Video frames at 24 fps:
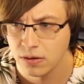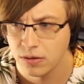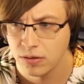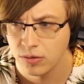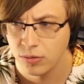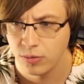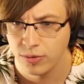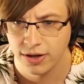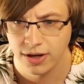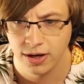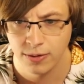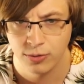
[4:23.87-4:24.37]

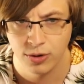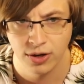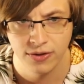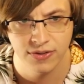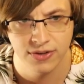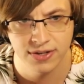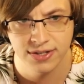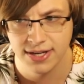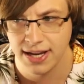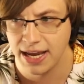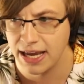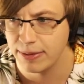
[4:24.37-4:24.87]
Can upgrade the
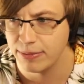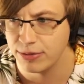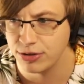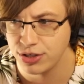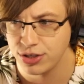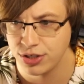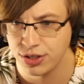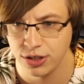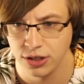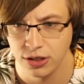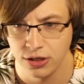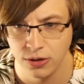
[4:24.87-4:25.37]
damage
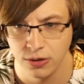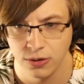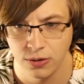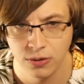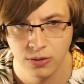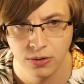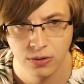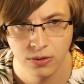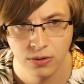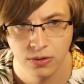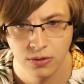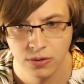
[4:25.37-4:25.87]
too.
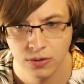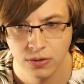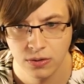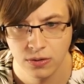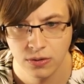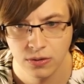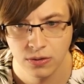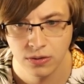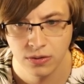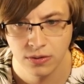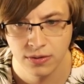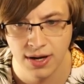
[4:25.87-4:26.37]

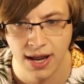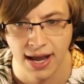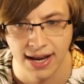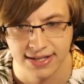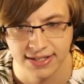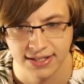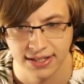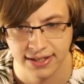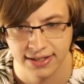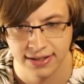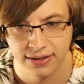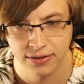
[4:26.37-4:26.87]
Nice.
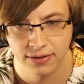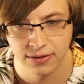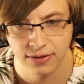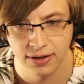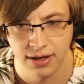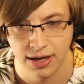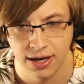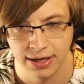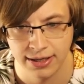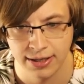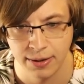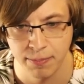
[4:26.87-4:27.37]
It,
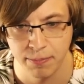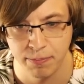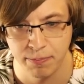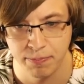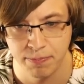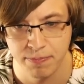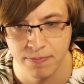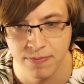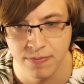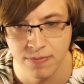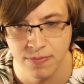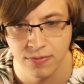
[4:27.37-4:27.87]
it can...
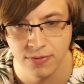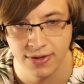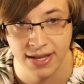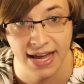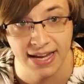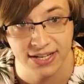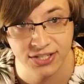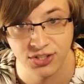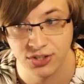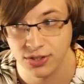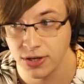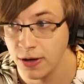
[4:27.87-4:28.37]

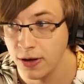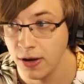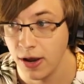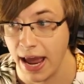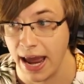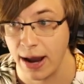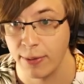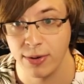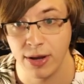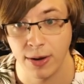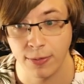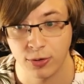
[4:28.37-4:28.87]
Yes!
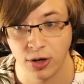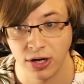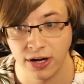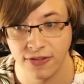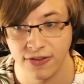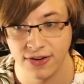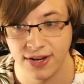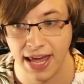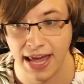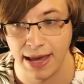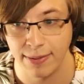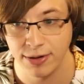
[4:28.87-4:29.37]
And we upgraded the
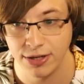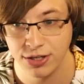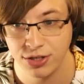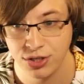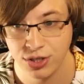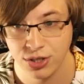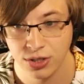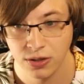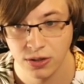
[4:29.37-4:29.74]
damage.